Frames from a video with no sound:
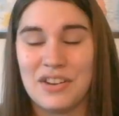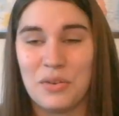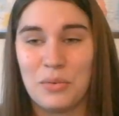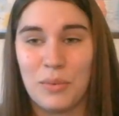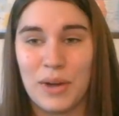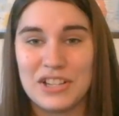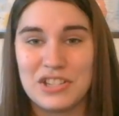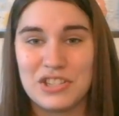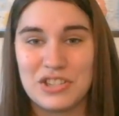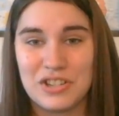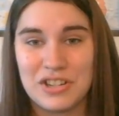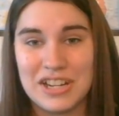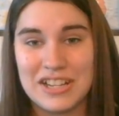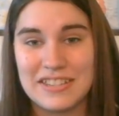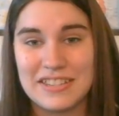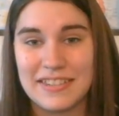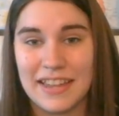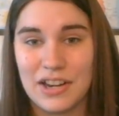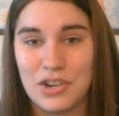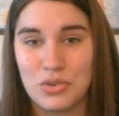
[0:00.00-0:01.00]
Western and
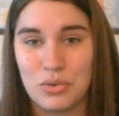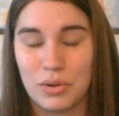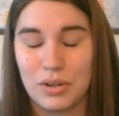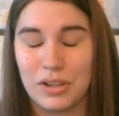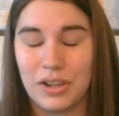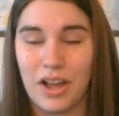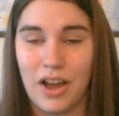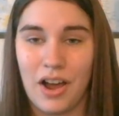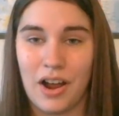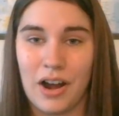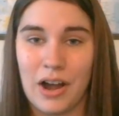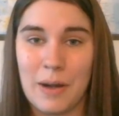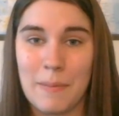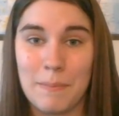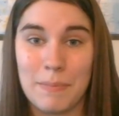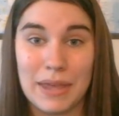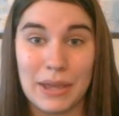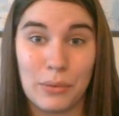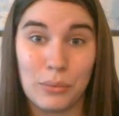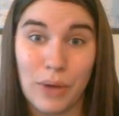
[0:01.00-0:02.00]
Central are
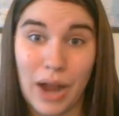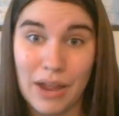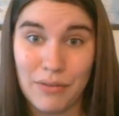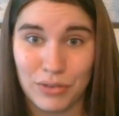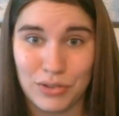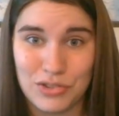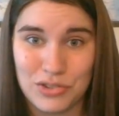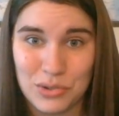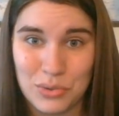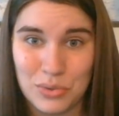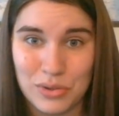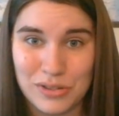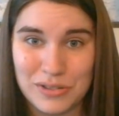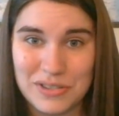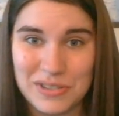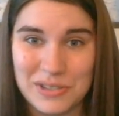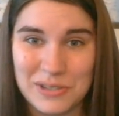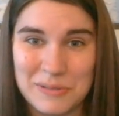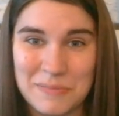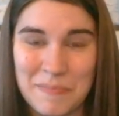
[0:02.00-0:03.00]
big rival
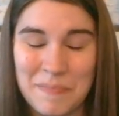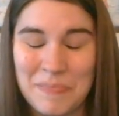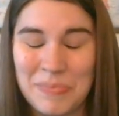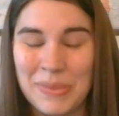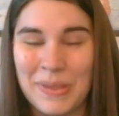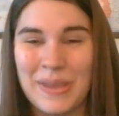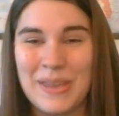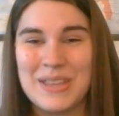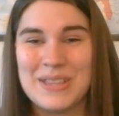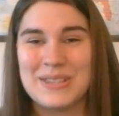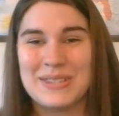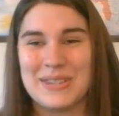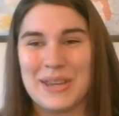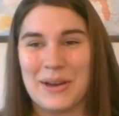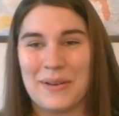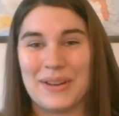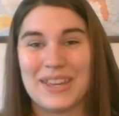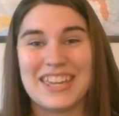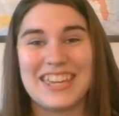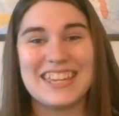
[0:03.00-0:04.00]
schools.
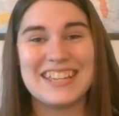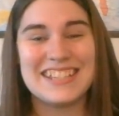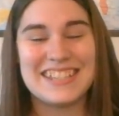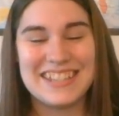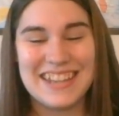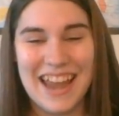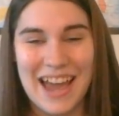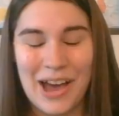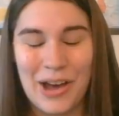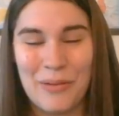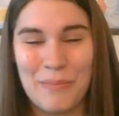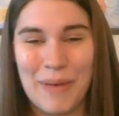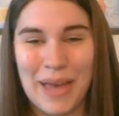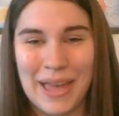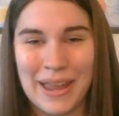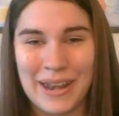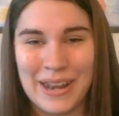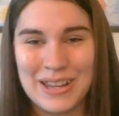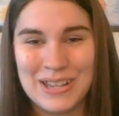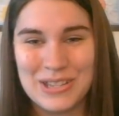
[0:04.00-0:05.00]
So he has now
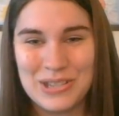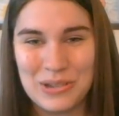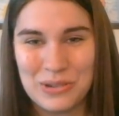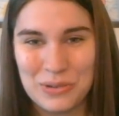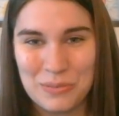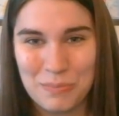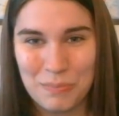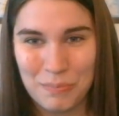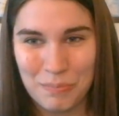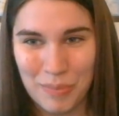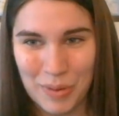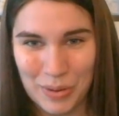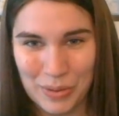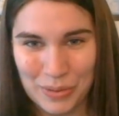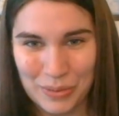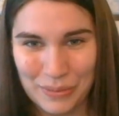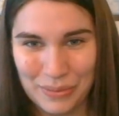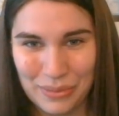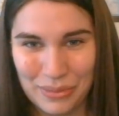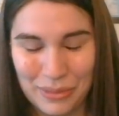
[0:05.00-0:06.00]
been to
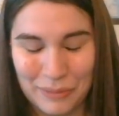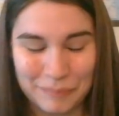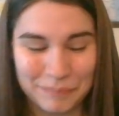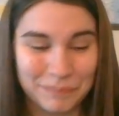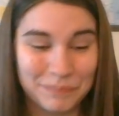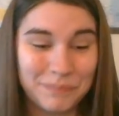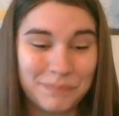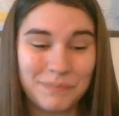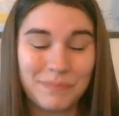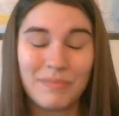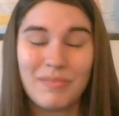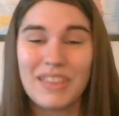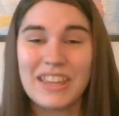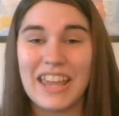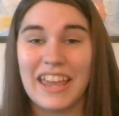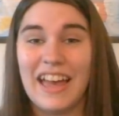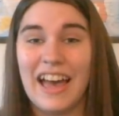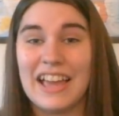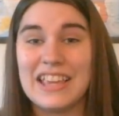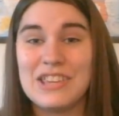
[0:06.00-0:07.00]
both.
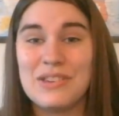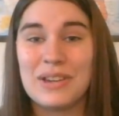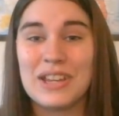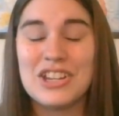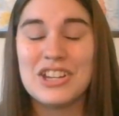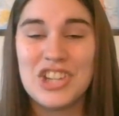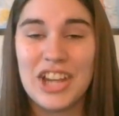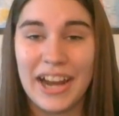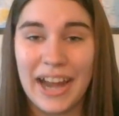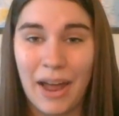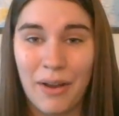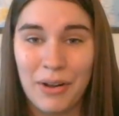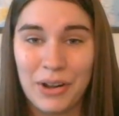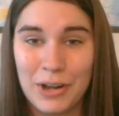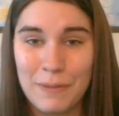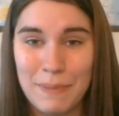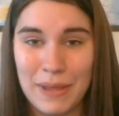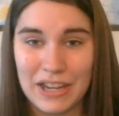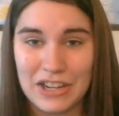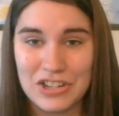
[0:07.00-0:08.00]
You can check out
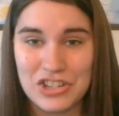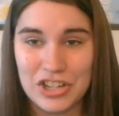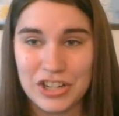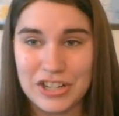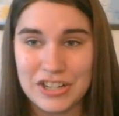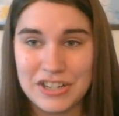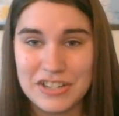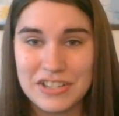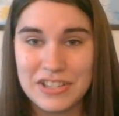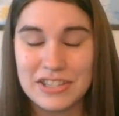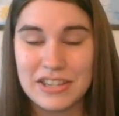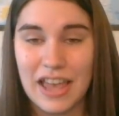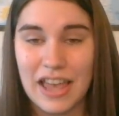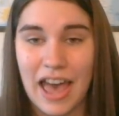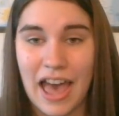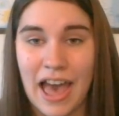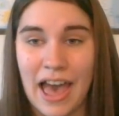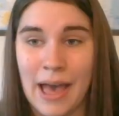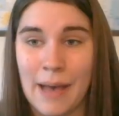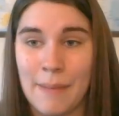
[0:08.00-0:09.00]
her pictures.
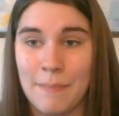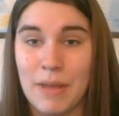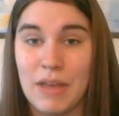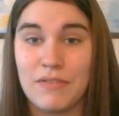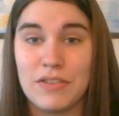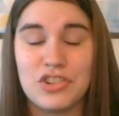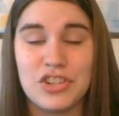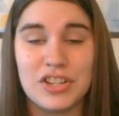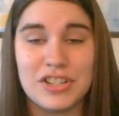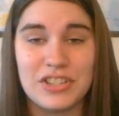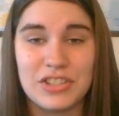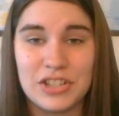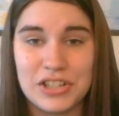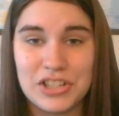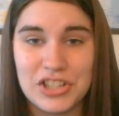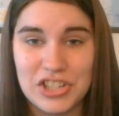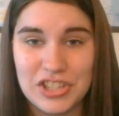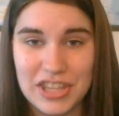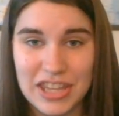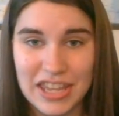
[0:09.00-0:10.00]
If you just
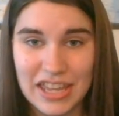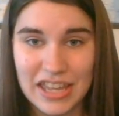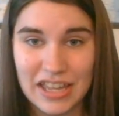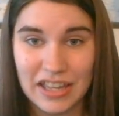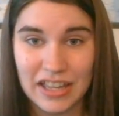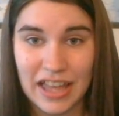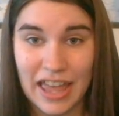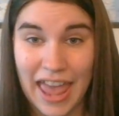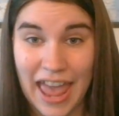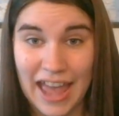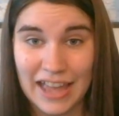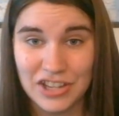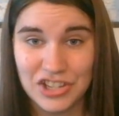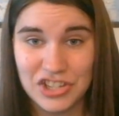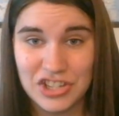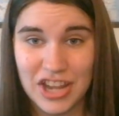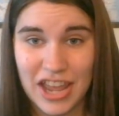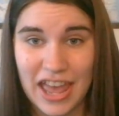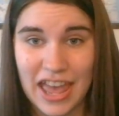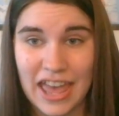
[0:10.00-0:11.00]
search the
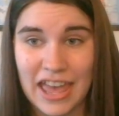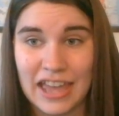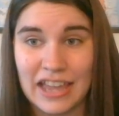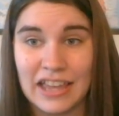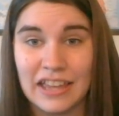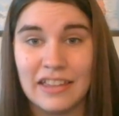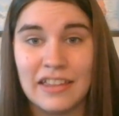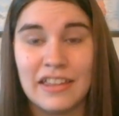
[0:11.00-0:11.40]
hashtag